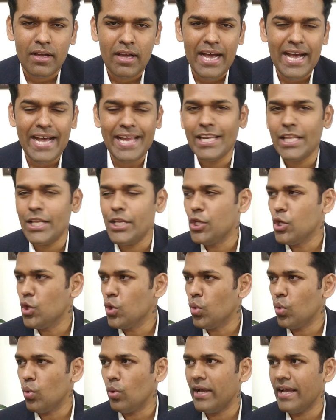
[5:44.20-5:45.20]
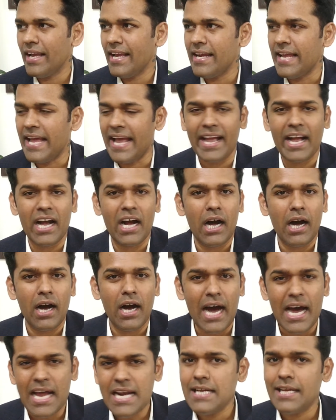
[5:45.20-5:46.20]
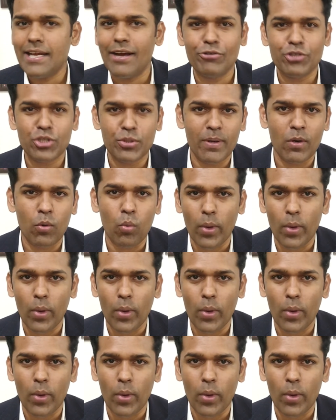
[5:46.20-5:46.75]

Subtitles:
And you, in uncountable